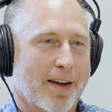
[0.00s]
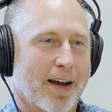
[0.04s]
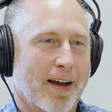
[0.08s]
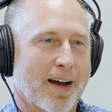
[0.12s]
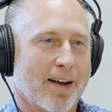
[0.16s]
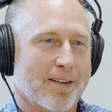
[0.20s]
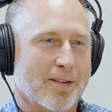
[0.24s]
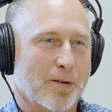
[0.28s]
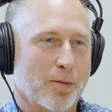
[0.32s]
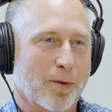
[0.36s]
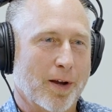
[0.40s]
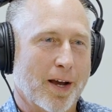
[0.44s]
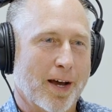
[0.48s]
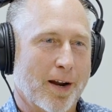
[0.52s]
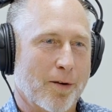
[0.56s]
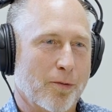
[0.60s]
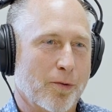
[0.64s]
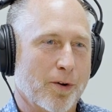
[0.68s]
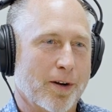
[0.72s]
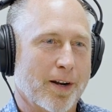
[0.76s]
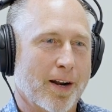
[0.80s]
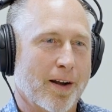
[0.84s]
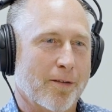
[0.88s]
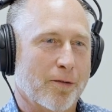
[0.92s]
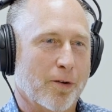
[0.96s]
houses we had if
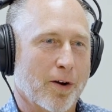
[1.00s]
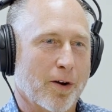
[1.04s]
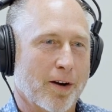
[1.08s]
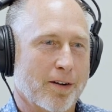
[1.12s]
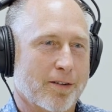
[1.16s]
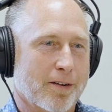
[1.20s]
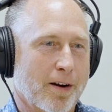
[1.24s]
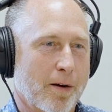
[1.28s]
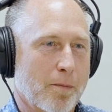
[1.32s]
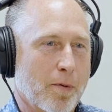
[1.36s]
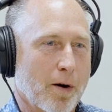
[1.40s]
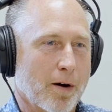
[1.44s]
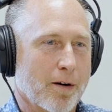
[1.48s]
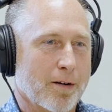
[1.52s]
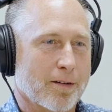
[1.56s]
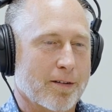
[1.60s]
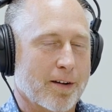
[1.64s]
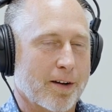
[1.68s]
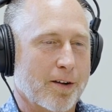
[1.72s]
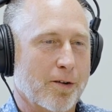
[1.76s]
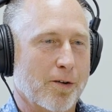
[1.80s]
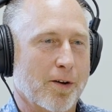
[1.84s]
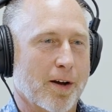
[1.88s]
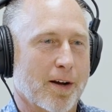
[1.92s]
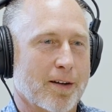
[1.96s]
we didn't have great trade partners
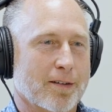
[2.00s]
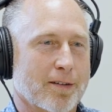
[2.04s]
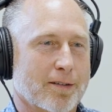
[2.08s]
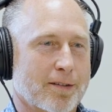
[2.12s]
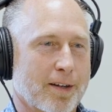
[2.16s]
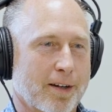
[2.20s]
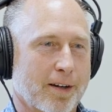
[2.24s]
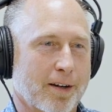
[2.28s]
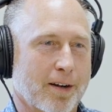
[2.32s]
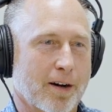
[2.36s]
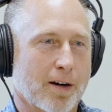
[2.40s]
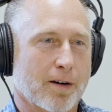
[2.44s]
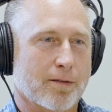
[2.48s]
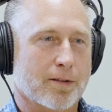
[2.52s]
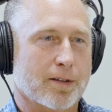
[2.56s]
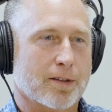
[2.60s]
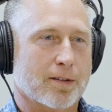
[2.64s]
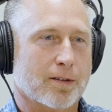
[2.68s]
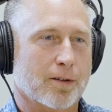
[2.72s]
like you guys taking care of us.